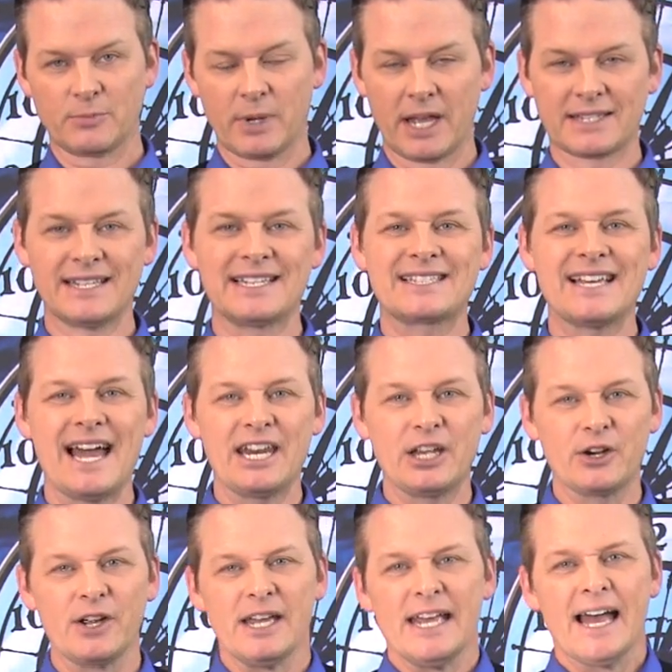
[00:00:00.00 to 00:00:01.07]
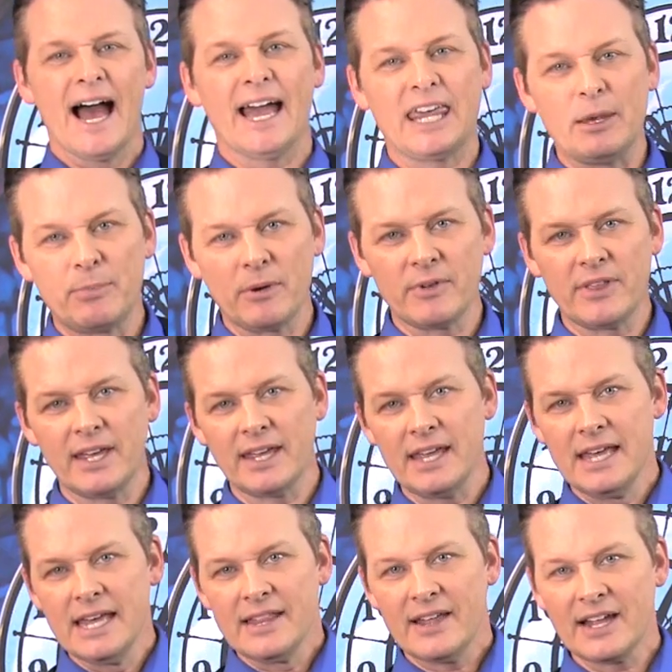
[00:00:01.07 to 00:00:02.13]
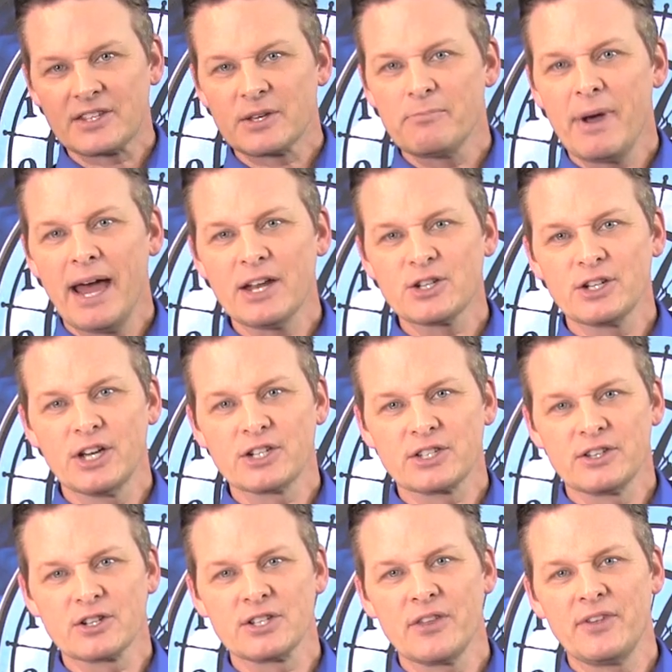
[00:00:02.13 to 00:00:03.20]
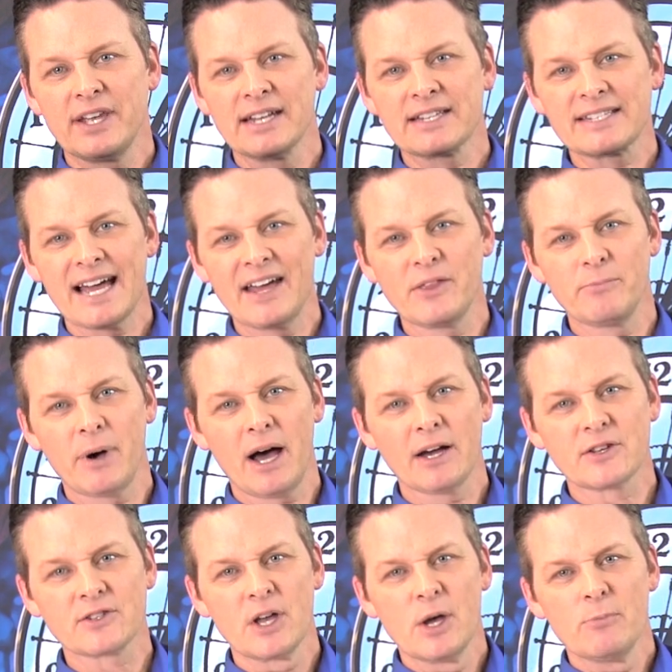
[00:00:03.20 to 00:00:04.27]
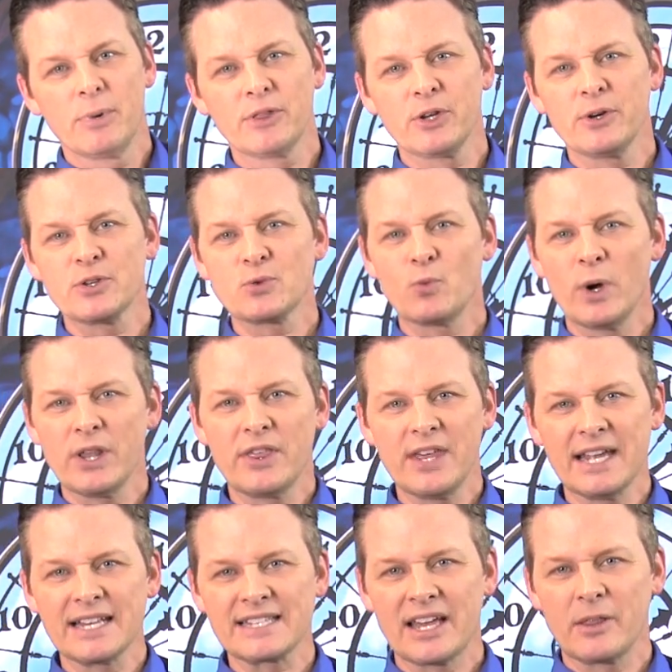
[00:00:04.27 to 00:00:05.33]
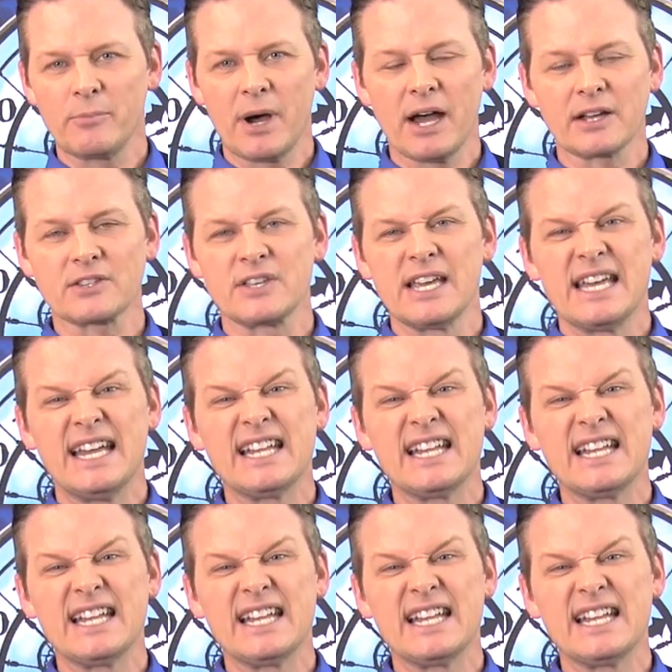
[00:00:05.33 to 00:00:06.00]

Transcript: Because inside here, I keep everything that's imagination. There's nothing inside the box, but there is one thing inside the box.